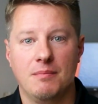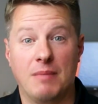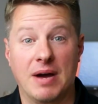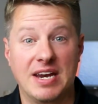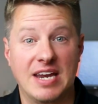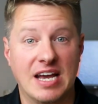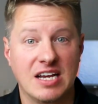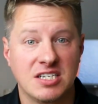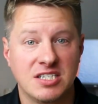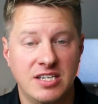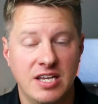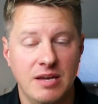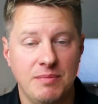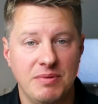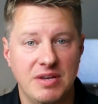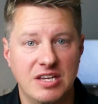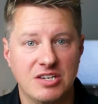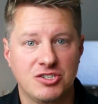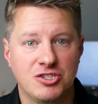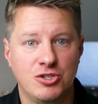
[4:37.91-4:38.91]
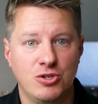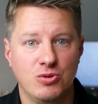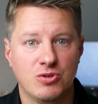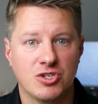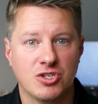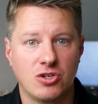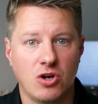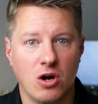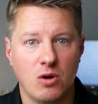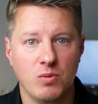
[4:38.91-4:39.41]
My next tip is to
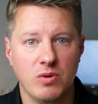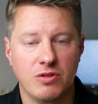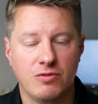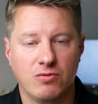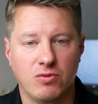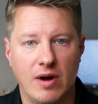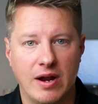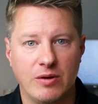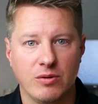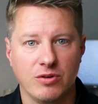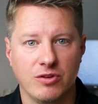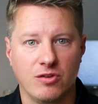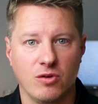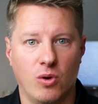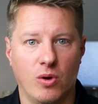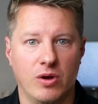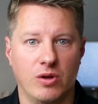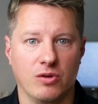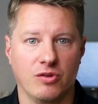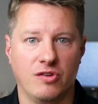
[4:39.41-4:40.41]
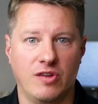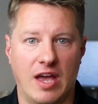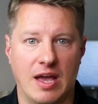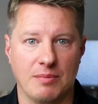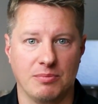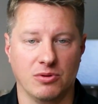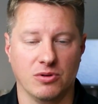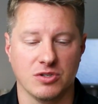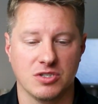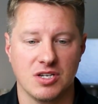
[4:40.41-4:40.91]
start with fragrance oil
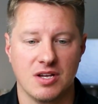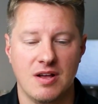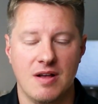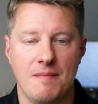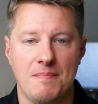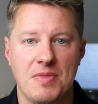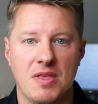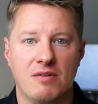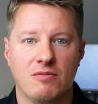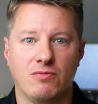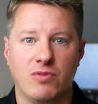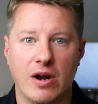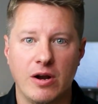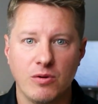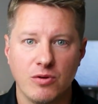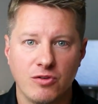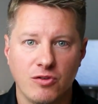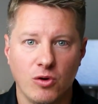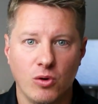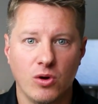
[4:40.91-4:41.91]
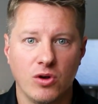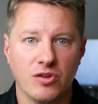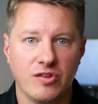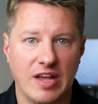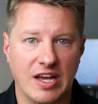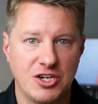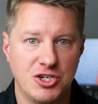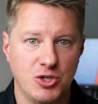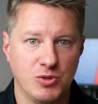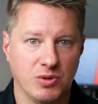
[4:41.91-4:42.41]
samples. Fragrance oils,
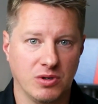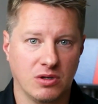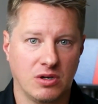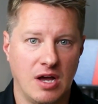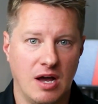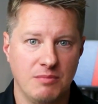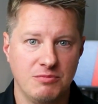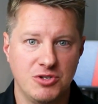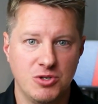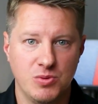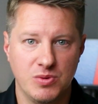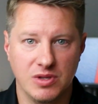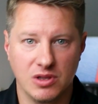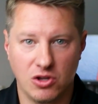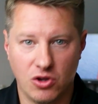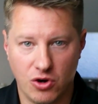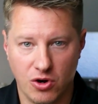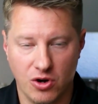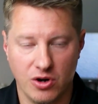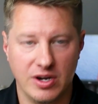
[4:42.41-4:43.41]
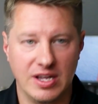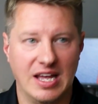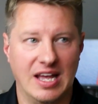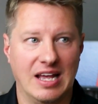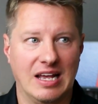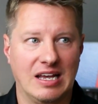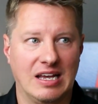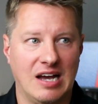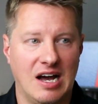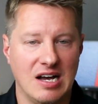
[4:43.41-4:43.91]
as you will come to learn,
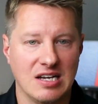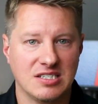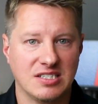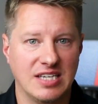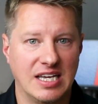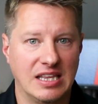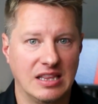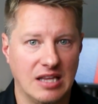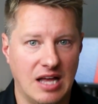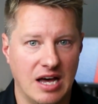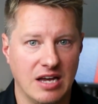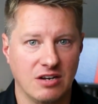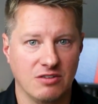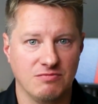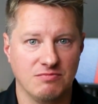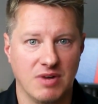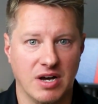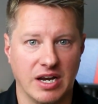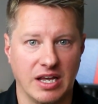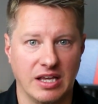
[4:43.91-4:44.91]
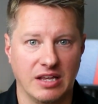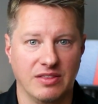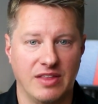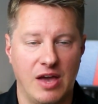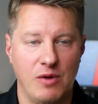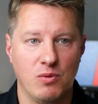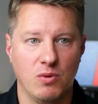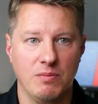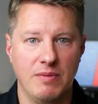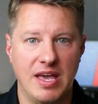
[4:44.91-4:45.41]
cost a lot of money.
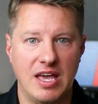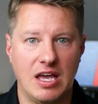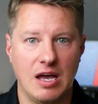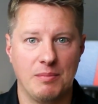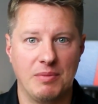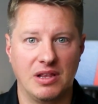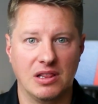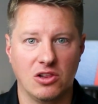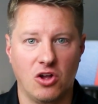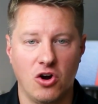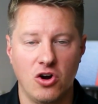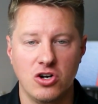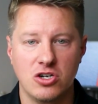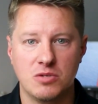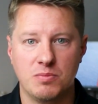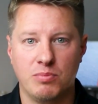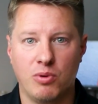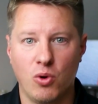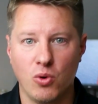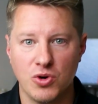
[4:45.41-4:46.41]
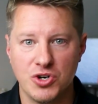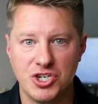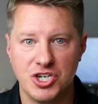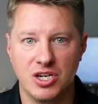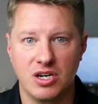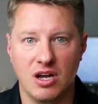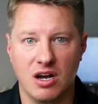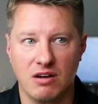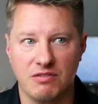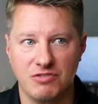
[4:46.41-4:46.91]
They will make up a large
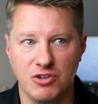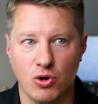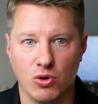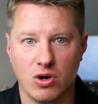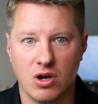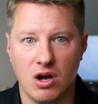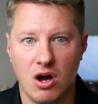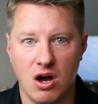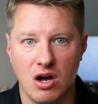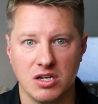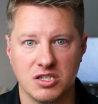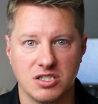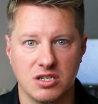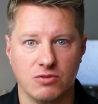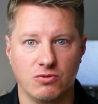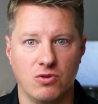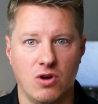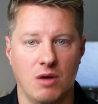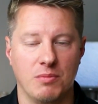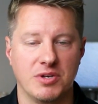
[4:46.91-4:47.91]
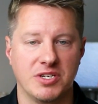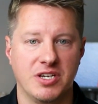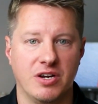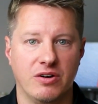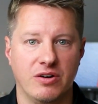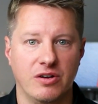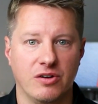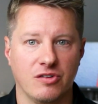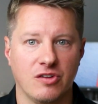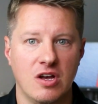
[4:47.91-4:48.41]
portion of your cost of raw
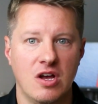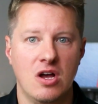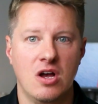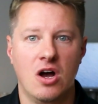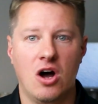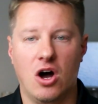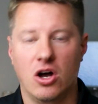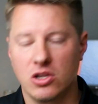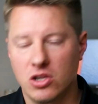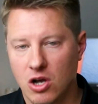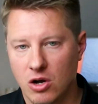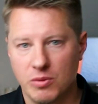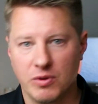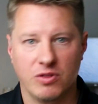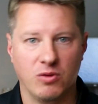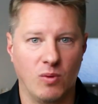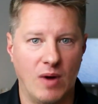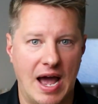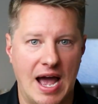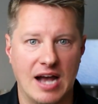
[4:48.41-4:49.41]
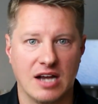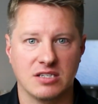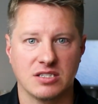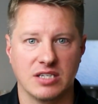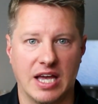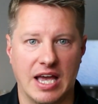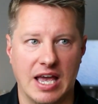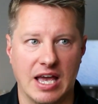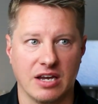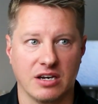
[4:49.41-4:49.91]
materials, along with wax
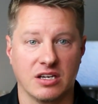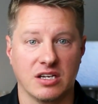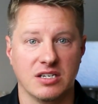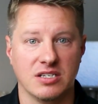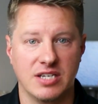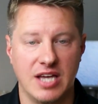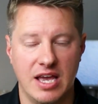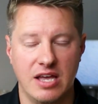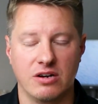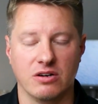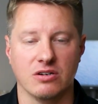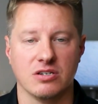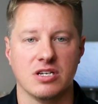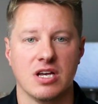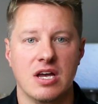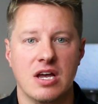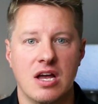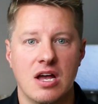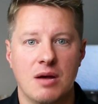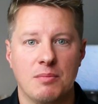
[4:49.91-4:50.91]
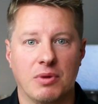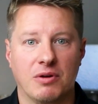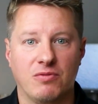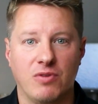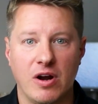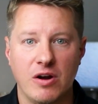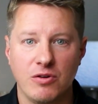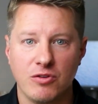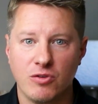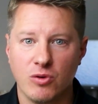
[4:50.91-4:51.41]
and containers. But
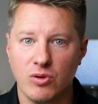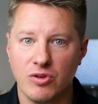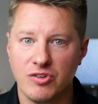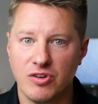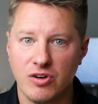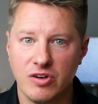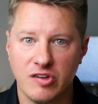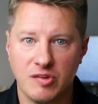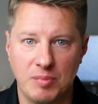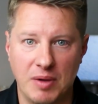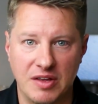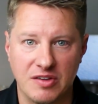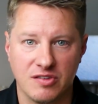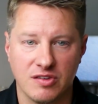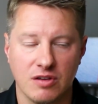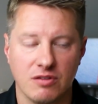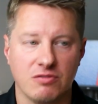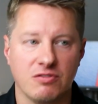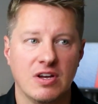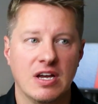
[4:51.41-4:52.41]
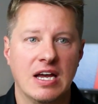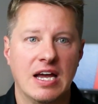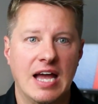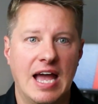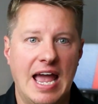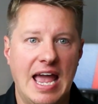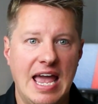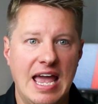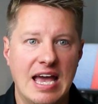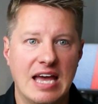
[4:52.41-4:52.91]
fragrance oils are expensive,
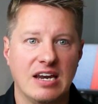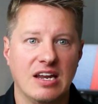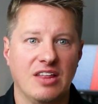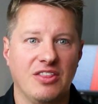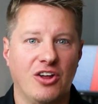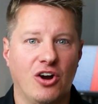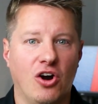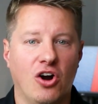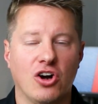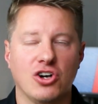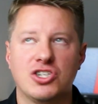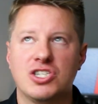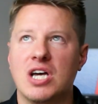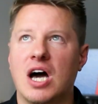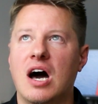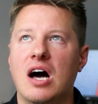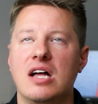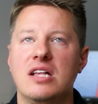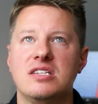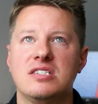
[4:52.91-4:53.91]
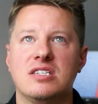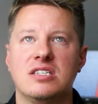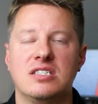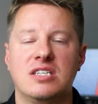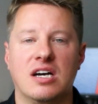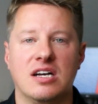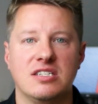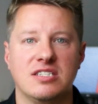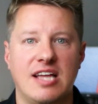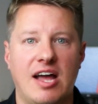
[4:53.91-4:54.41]
and there are tons and
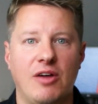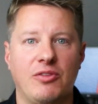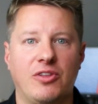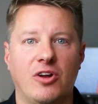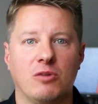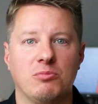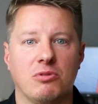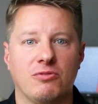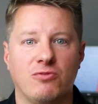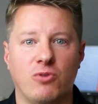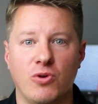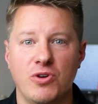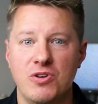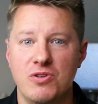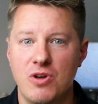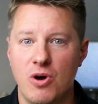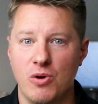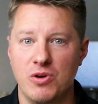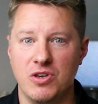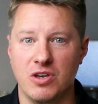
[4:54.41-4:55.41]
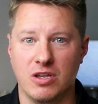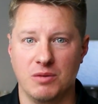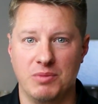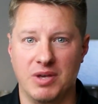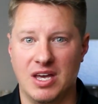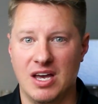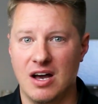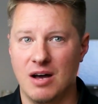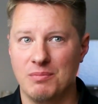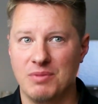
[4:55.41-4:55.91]
tons out there. And before you know it, you can
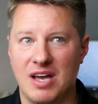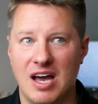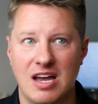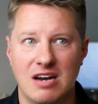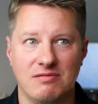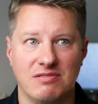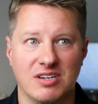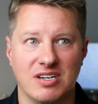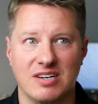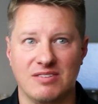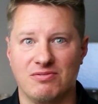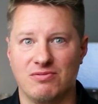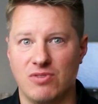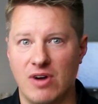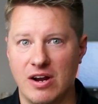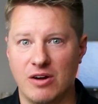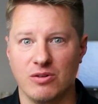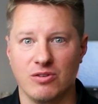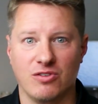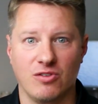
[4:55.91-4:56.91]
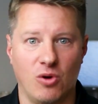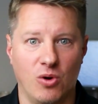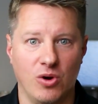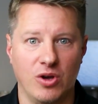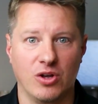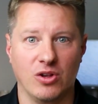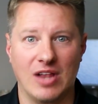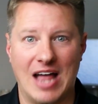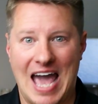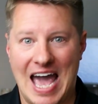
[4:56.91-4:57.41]
become kind of a fragrance
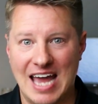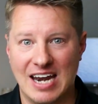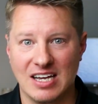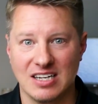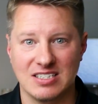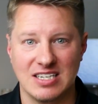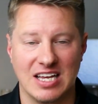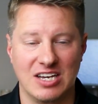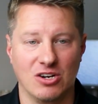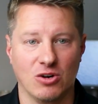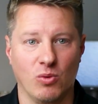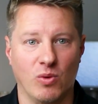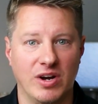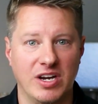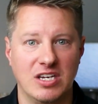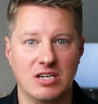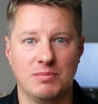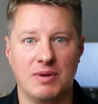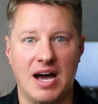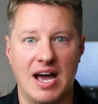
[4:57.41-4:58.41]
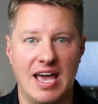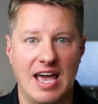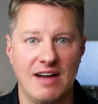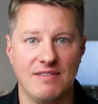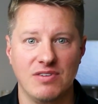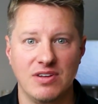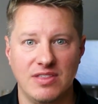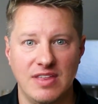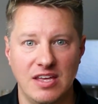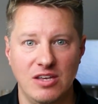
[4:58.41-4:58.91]
oil addict and you're wanting to buy
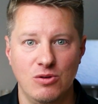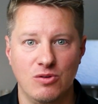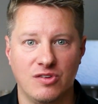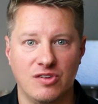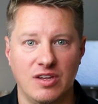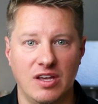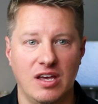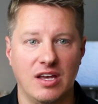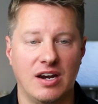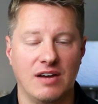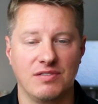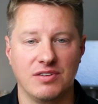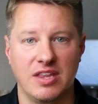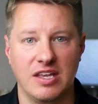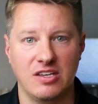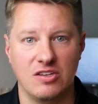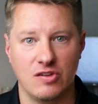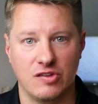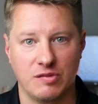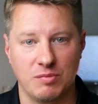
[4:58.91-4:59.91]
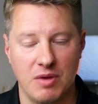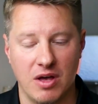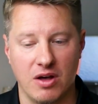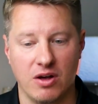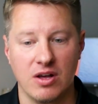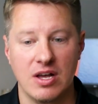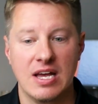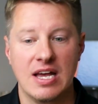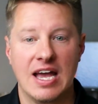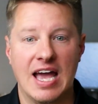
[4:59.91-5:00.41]
everything you see and everything you
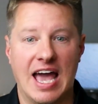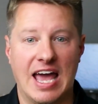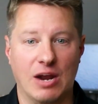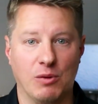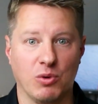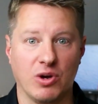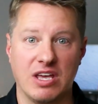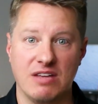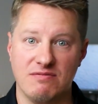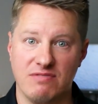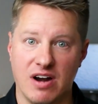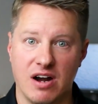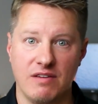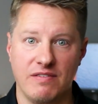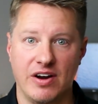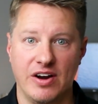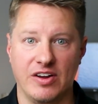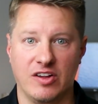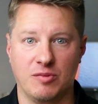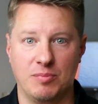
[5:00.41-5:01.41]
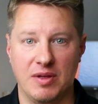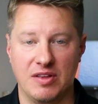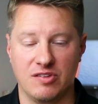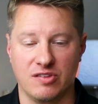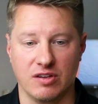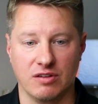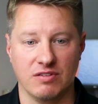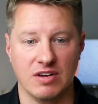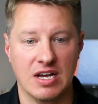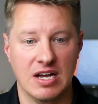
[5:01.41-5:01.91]
smell. And it will get very, very
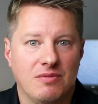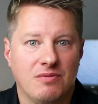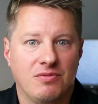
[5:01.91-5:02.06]
expensive.